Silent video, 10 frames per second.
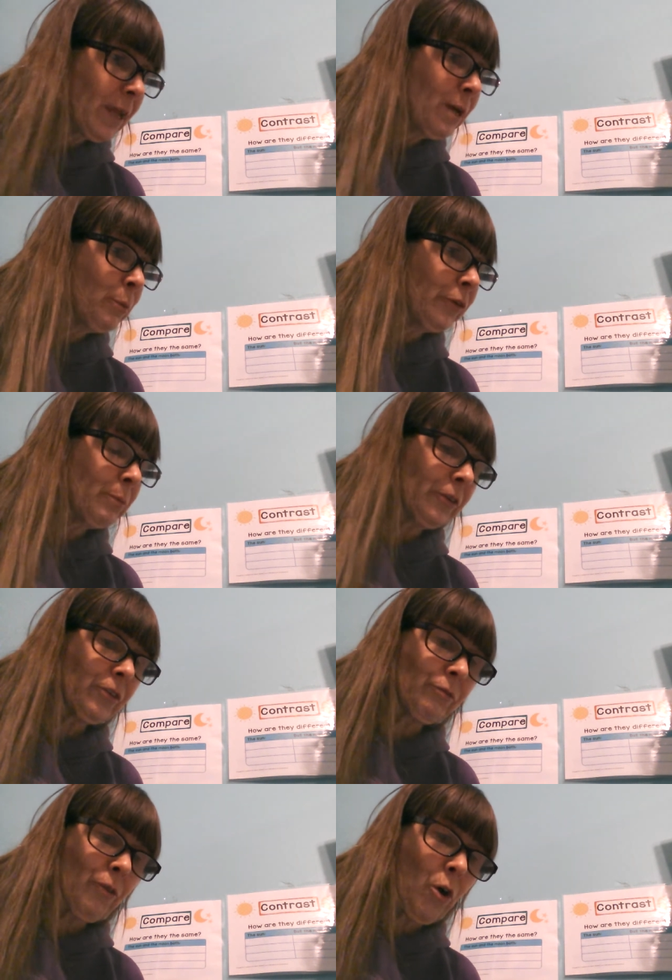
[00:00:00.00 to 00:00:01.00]
It was
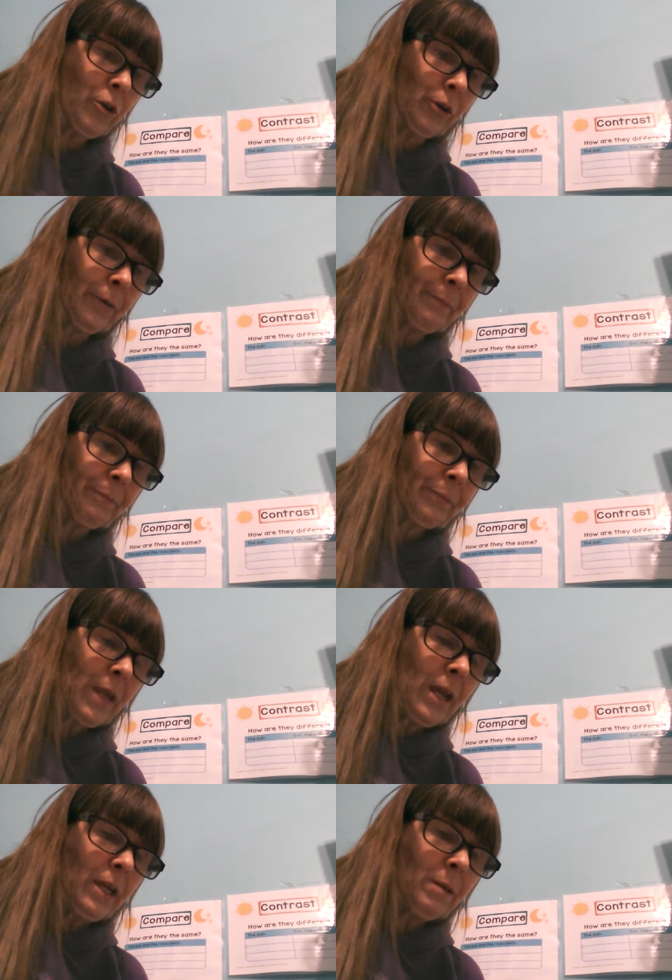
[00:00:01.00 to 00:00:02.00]
Mr. Falker.
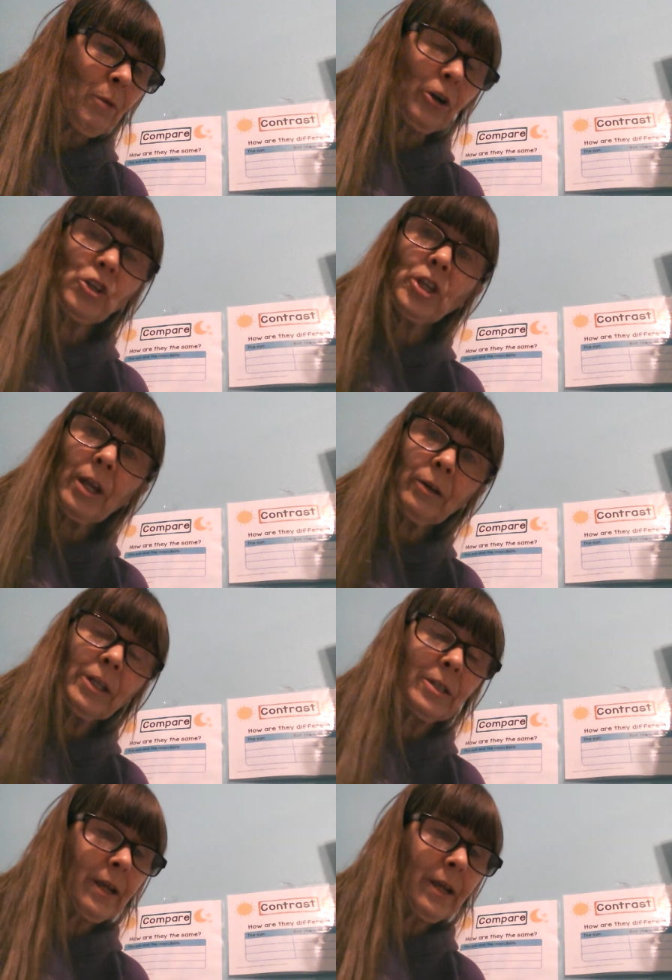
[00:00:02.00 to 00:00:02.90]
He marched Eric